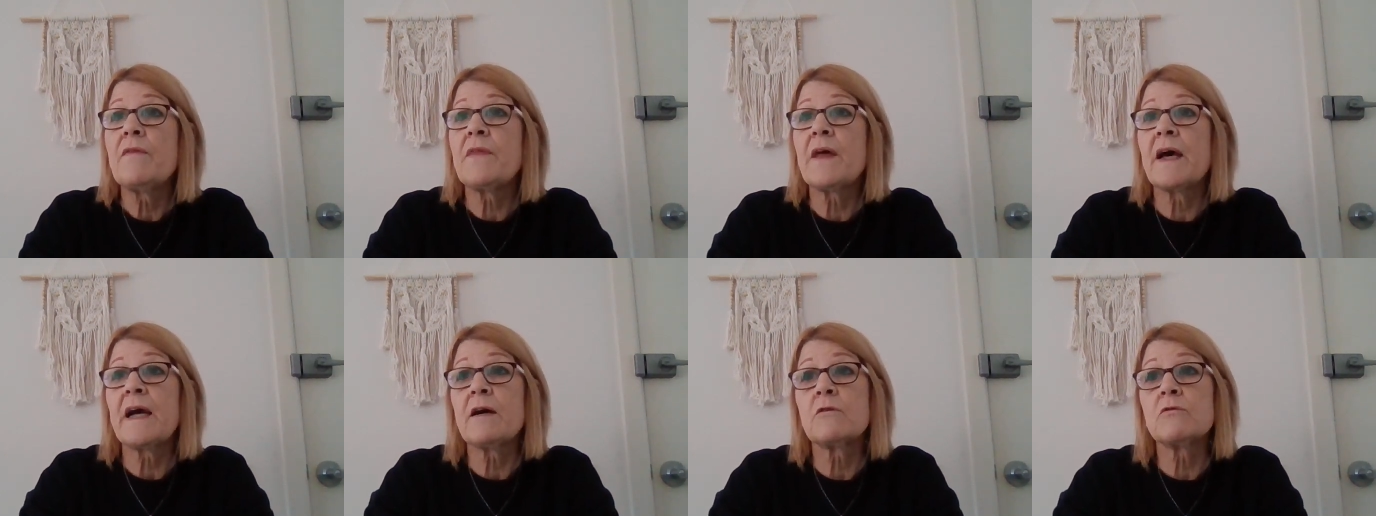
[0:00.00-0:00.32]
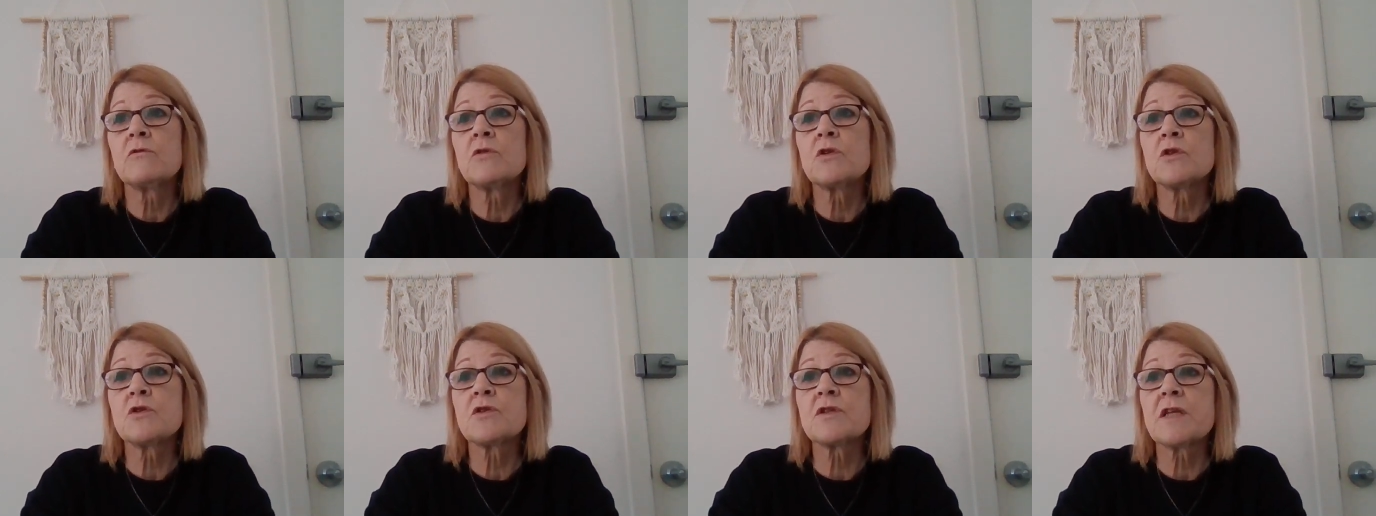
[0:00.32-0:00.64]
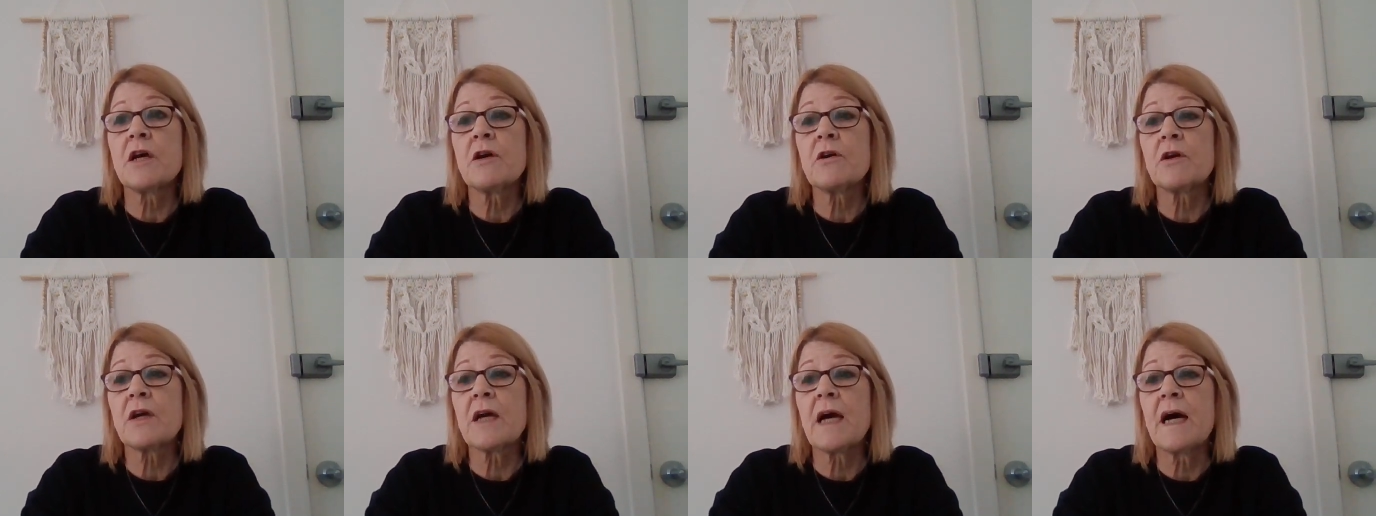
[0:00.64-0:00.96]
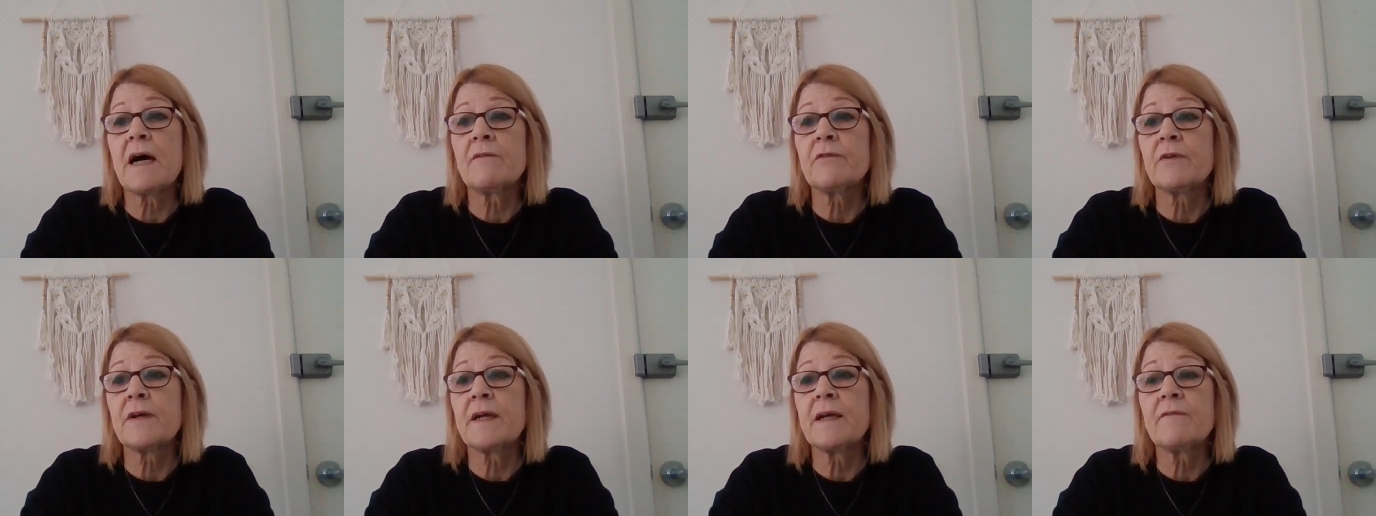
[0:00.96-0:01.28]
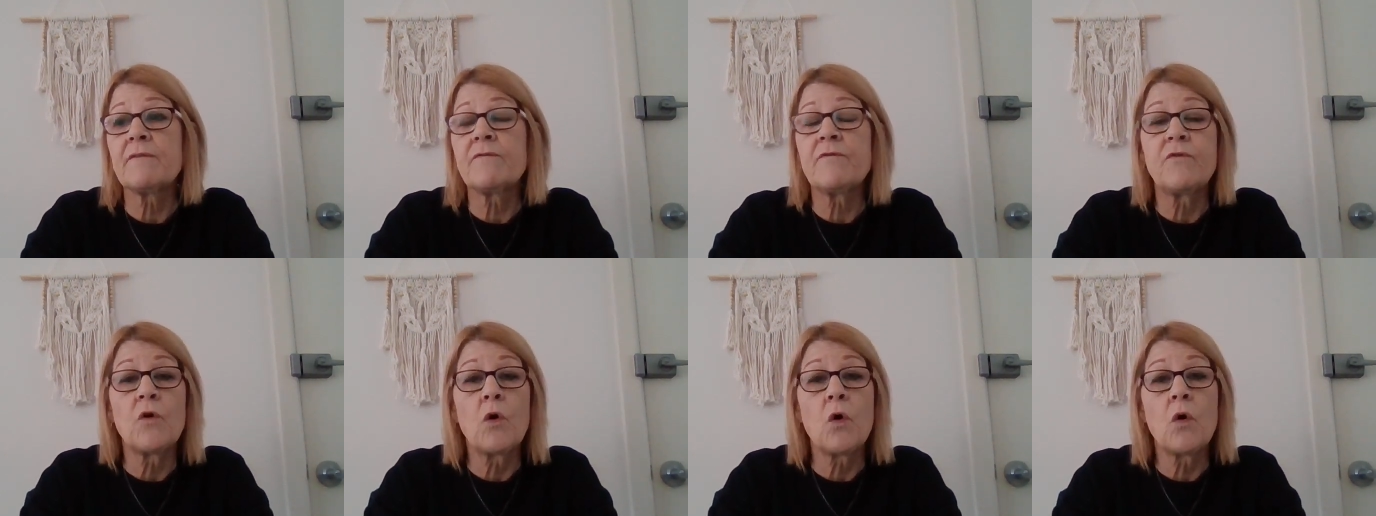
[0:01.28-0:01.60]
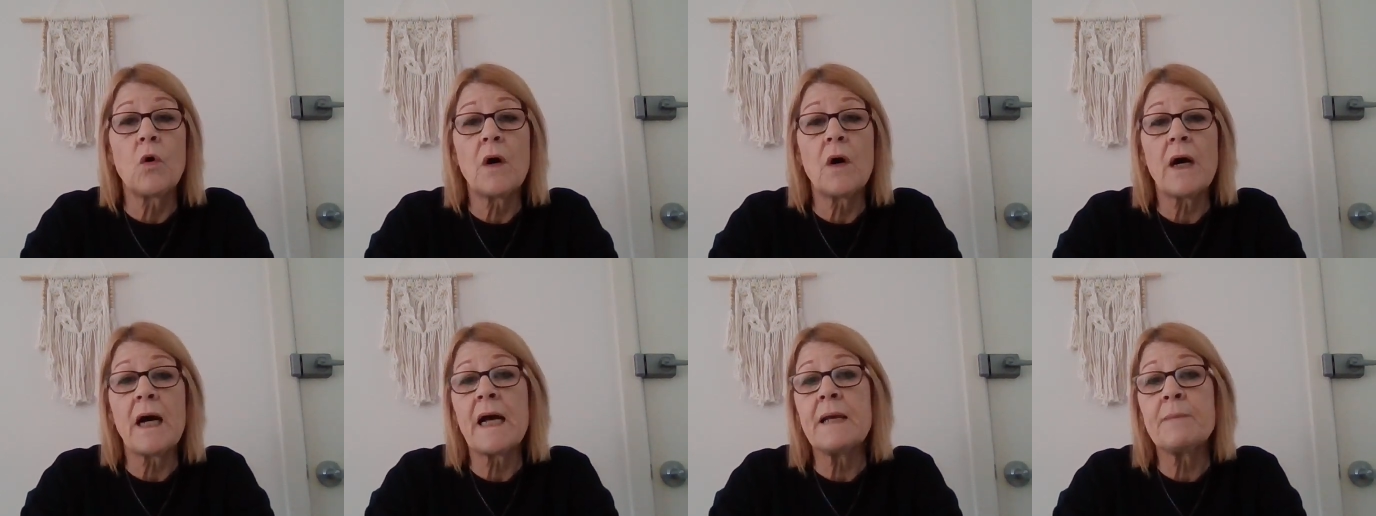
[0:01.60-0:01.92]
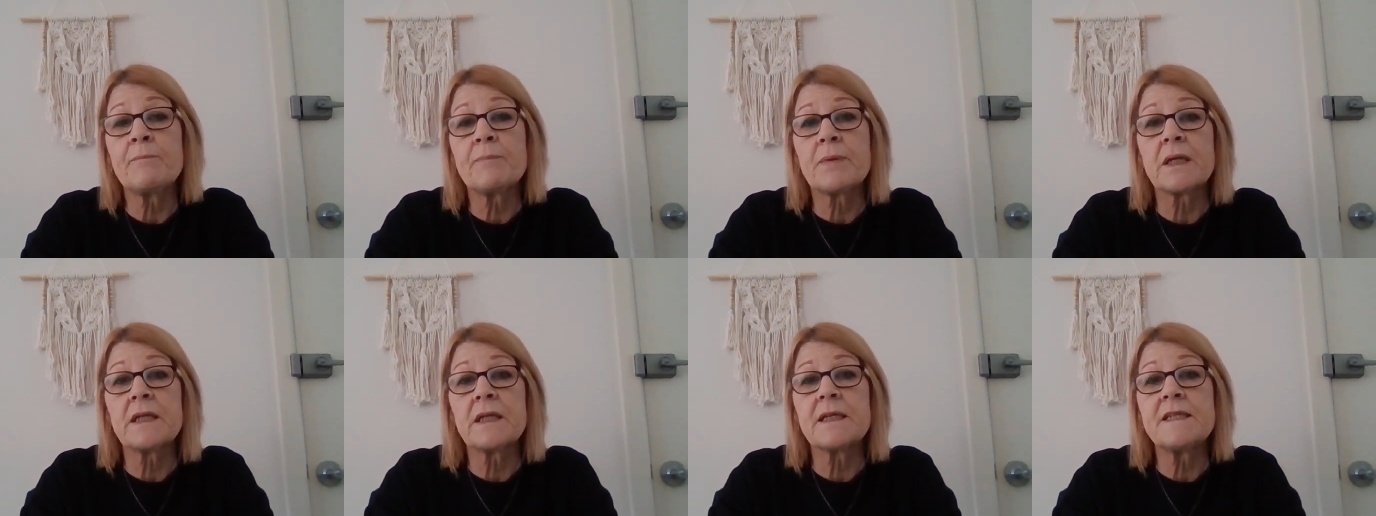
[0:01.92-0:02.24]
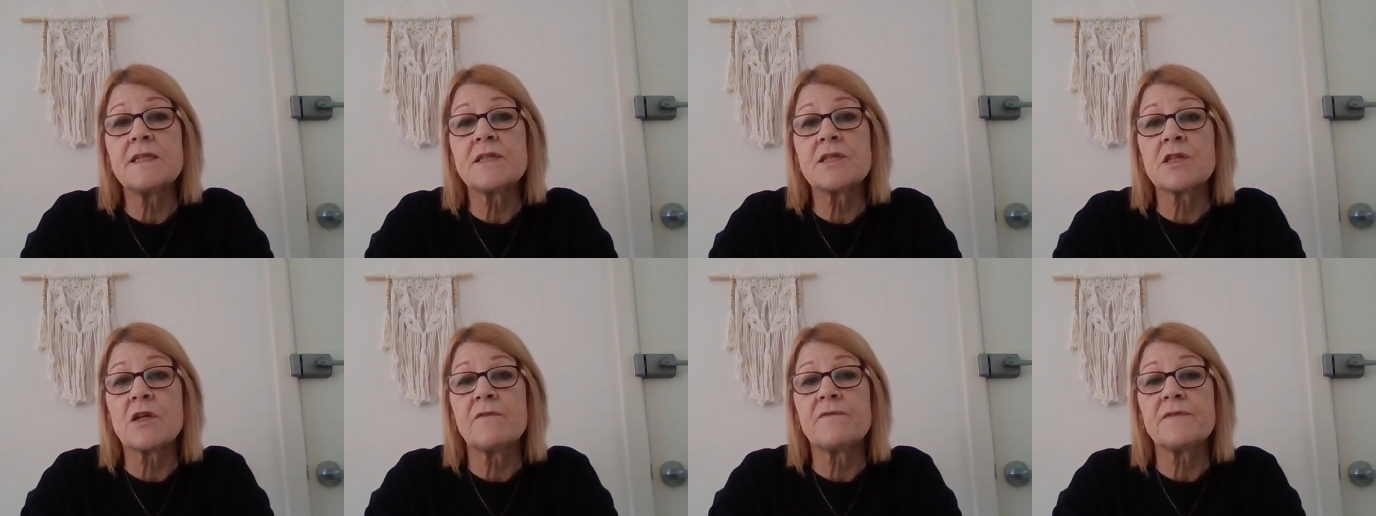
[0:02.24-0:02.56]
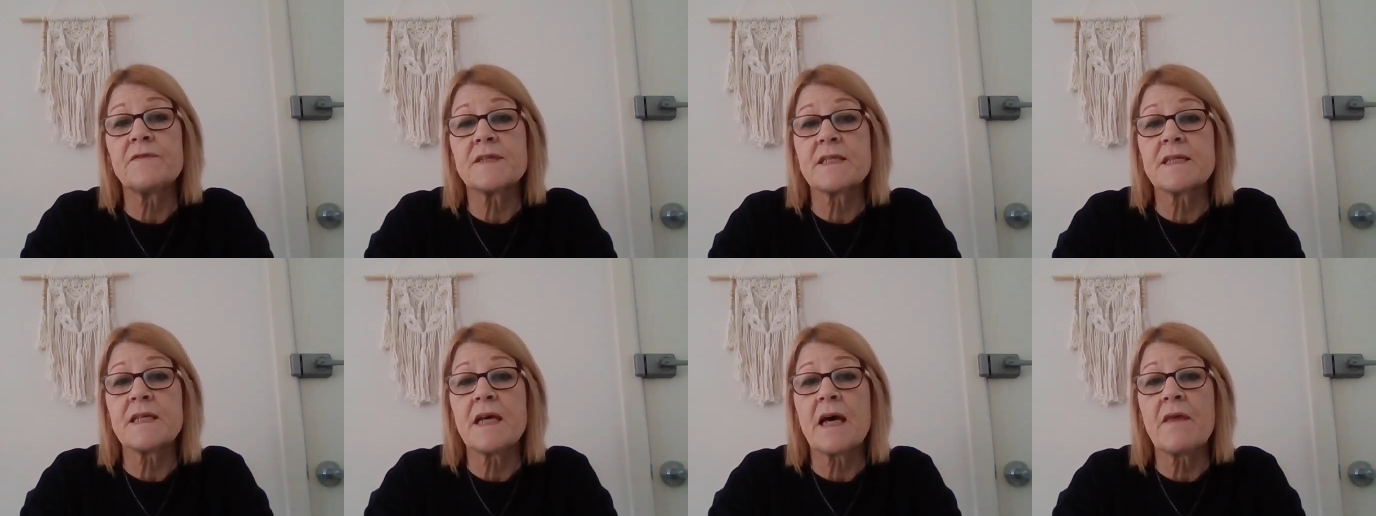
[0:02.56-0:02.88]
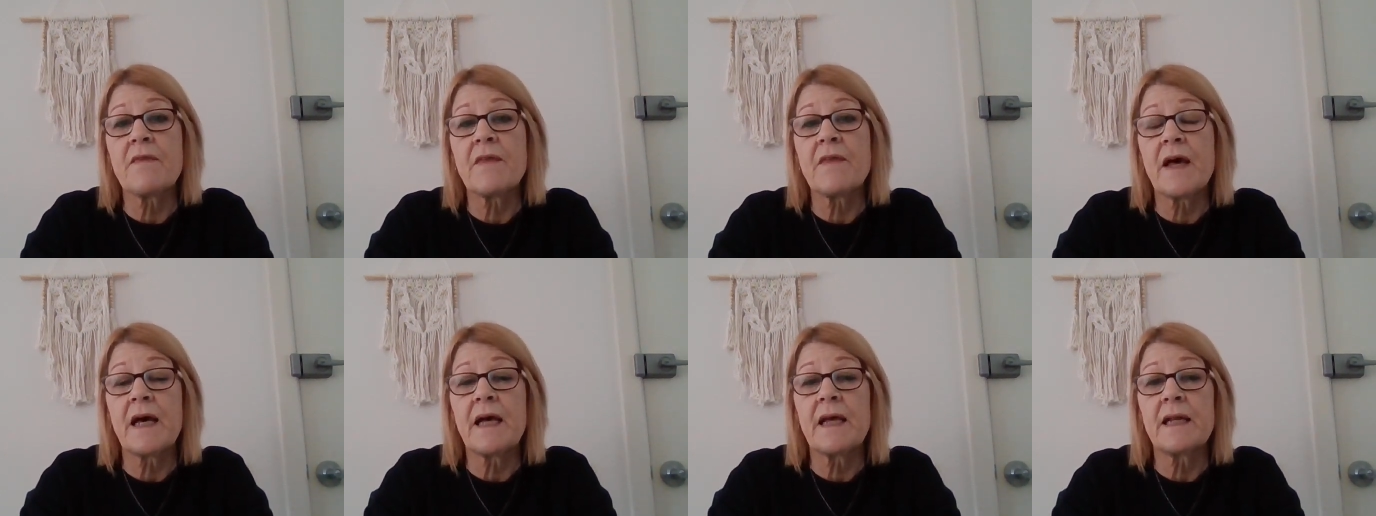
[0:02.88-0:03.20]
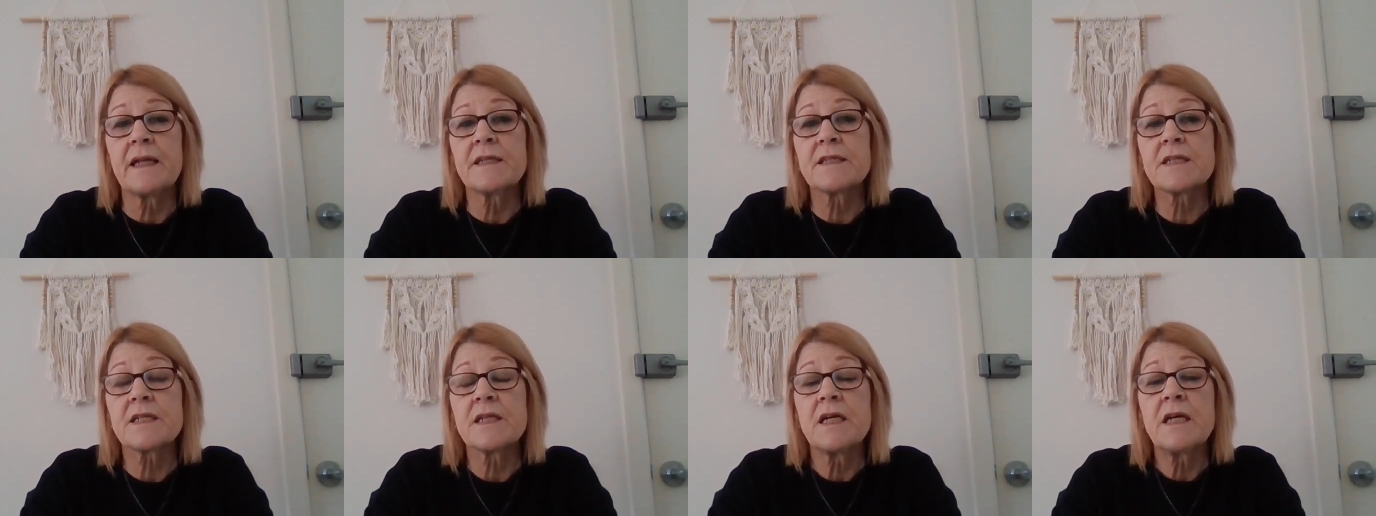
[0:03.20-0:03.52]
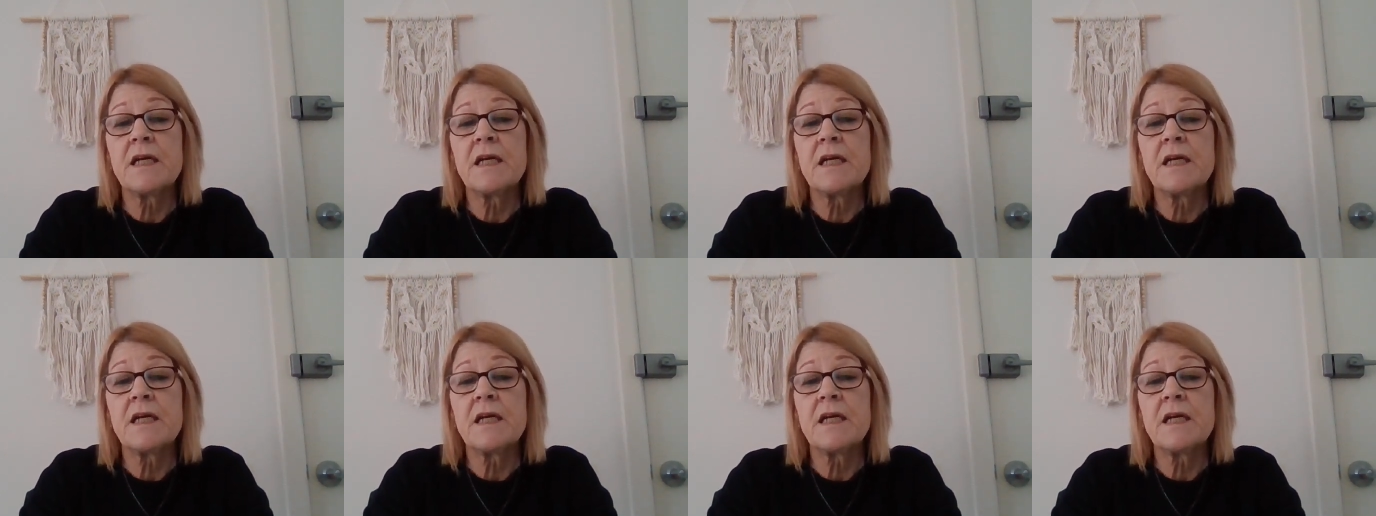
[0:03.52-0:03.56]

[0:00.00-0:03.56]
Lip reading: They are also covering for a police officer that